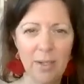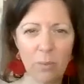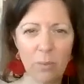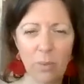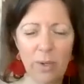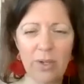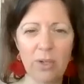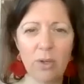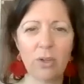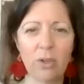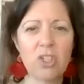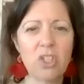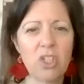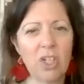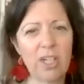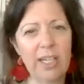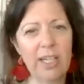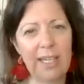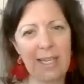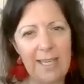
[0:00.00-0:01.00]
We're not
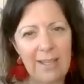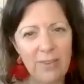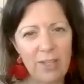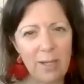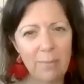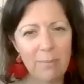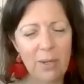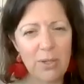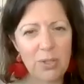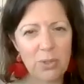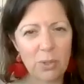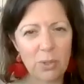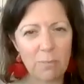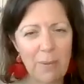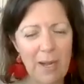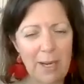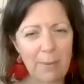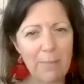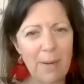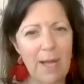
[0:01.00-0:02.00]
chucking it in the emotional
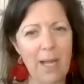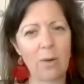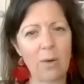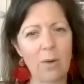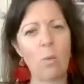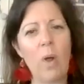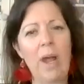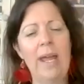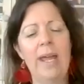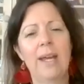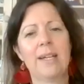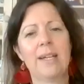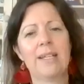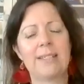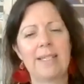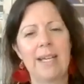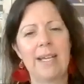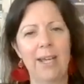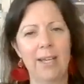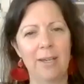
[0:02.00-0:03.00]
backpack, weighing us
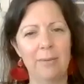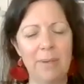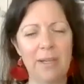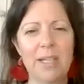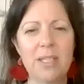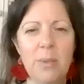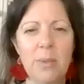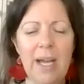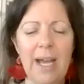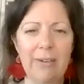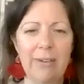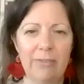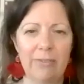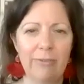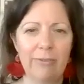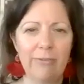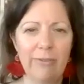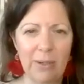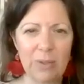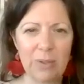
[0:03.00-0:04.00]
down because we haven't
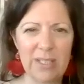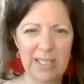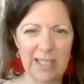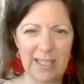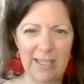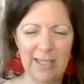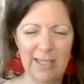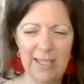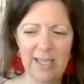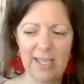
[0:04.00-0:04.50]
felt it.